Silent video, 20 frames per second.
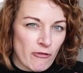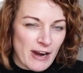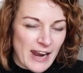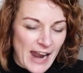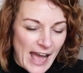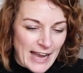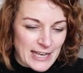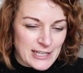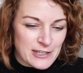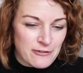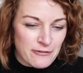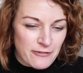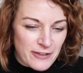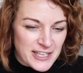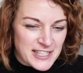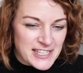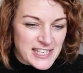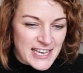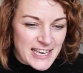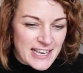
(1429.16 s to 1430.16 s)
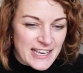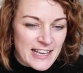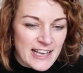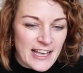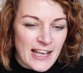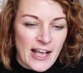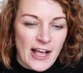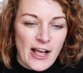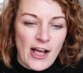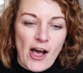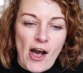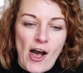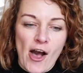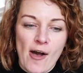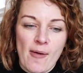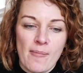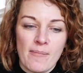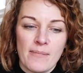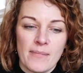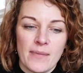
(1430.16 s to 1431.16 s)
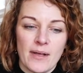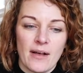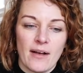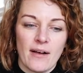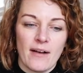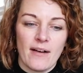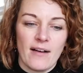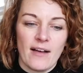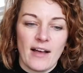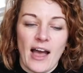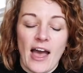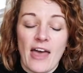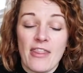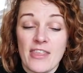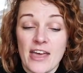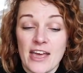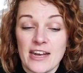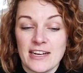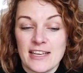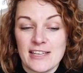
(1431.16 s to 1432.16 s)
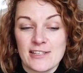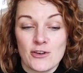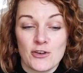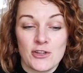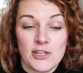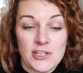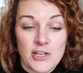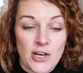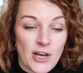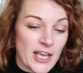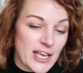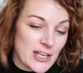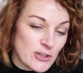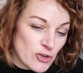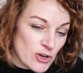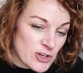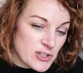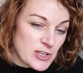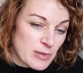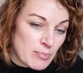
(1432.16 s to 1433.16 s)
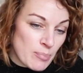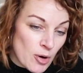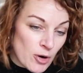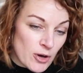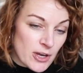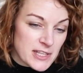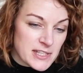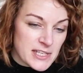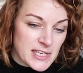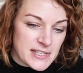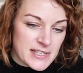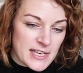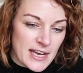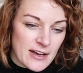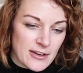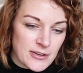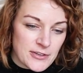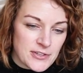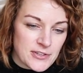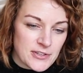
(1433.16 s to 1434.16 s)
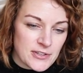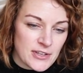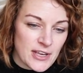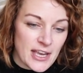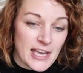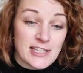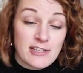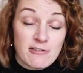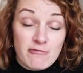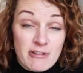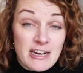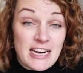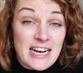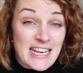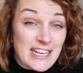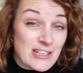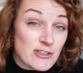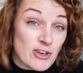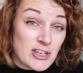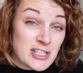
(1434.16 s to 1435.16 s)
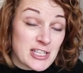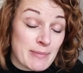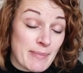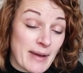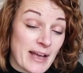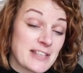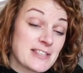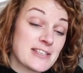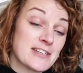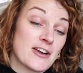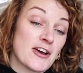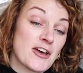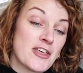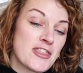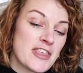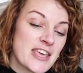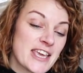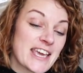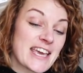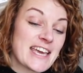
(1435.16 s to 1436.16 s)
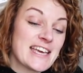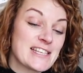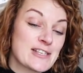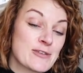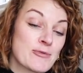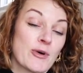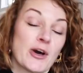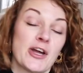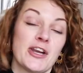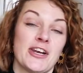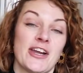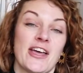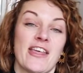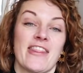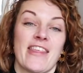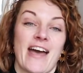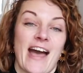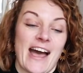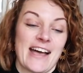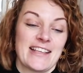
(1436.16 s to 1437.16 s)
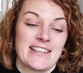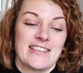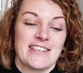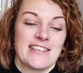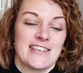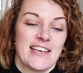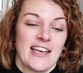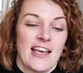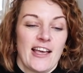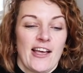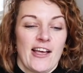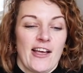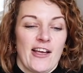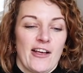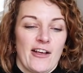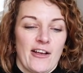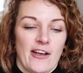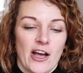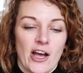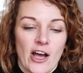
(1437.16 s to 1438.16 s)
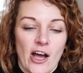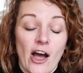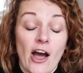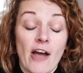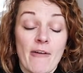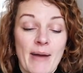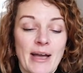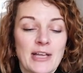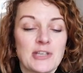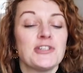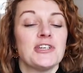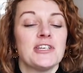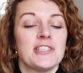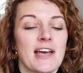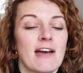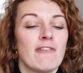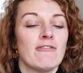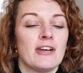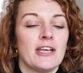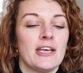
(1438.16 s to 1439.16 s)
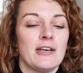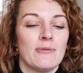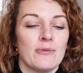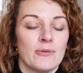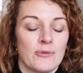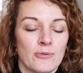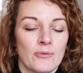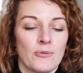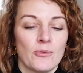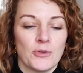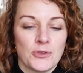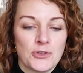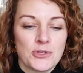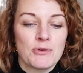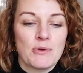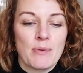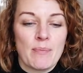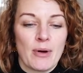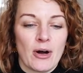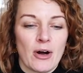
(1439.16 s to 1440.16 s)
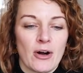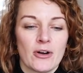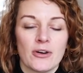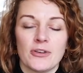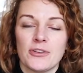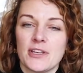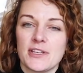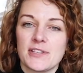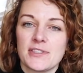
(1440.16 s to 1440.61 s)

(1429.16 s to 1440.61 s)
relaxed fitting. And then it's got these quite interesting pocket details. It's a really interesting pattern. I think it's one that I actually definitely want to embark on